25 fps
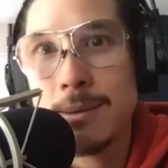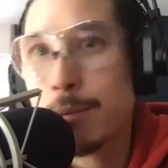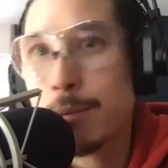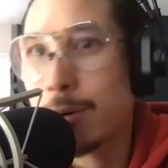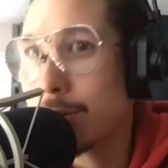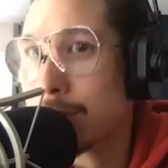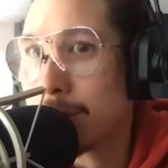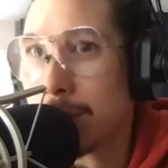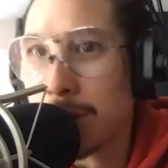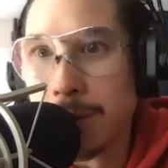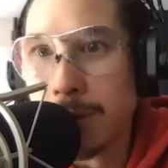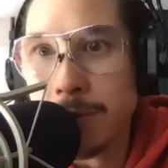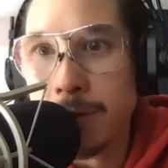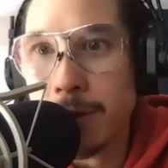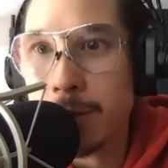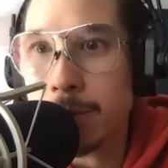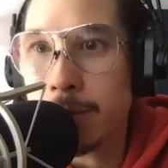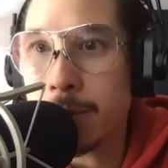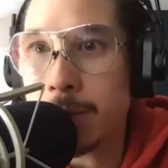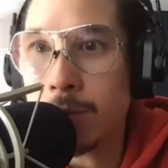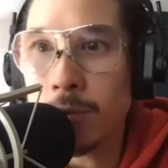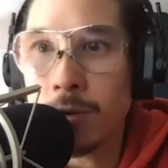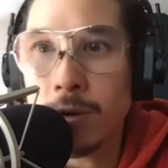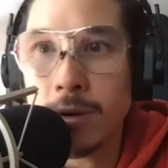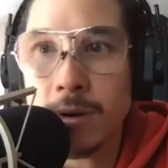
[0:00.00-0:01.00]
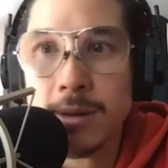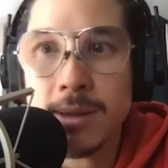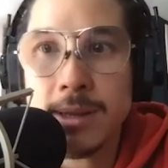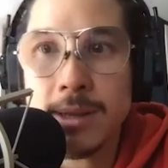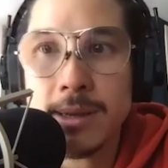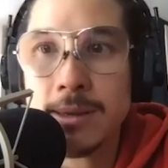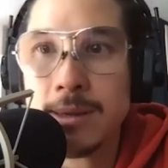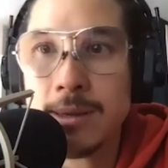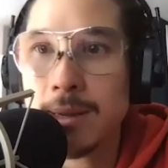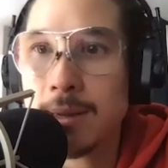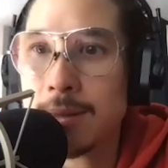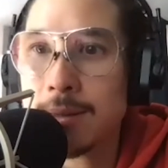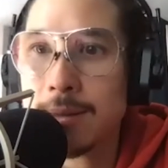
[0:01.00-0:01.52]
personal development work,
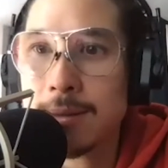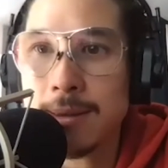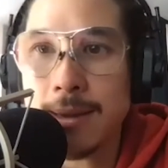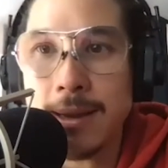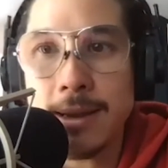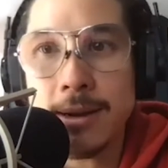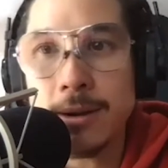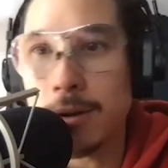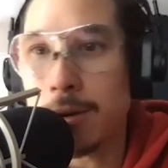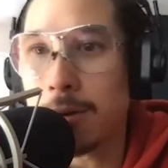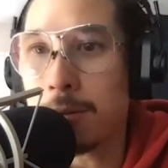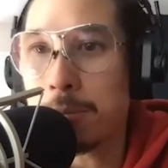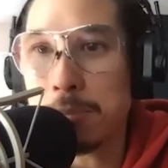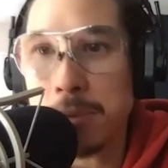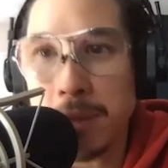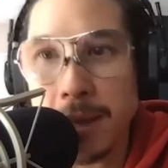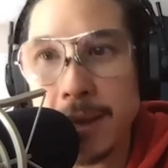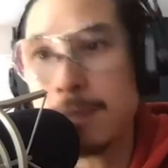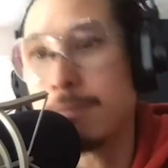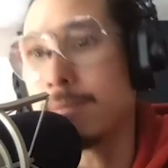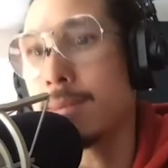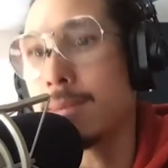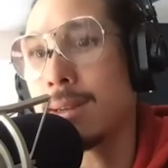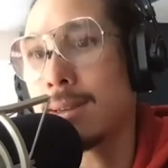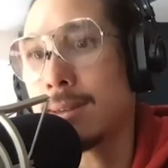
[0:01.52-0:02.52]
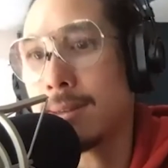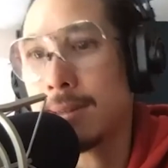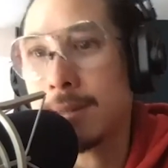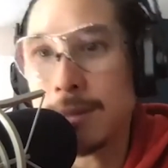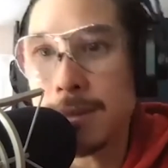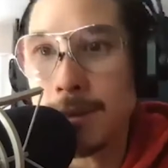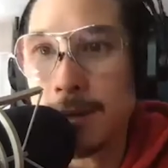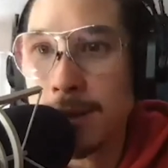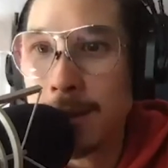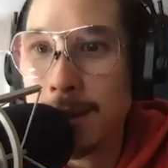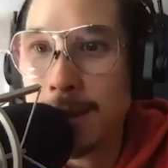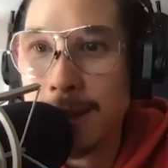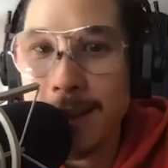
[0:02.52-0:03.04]
that takes, I don't know, plant
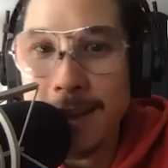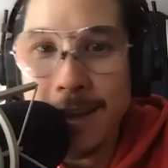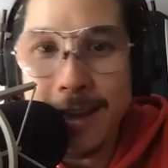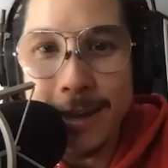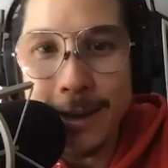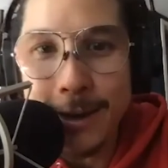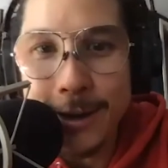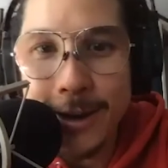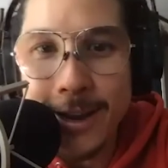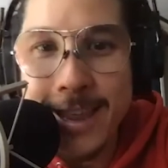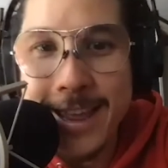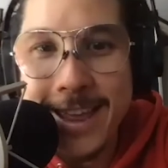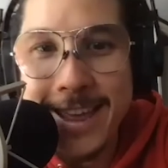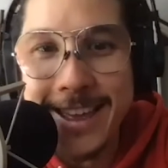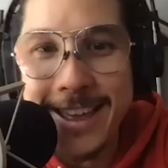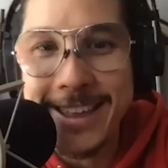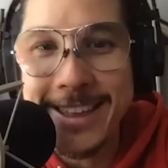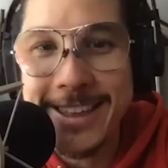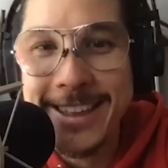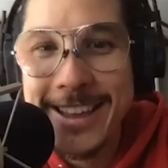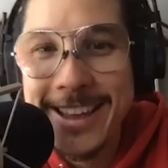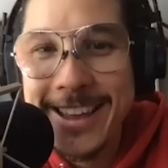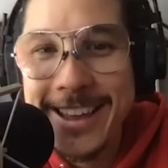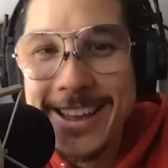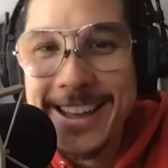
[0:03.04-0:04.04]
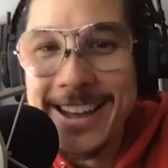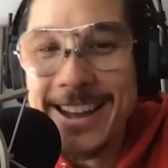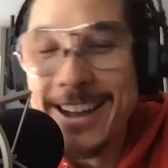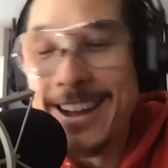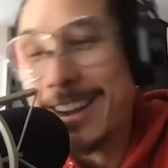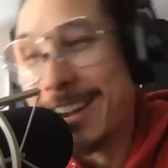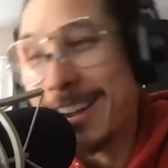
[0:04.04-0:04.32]
medicine. I,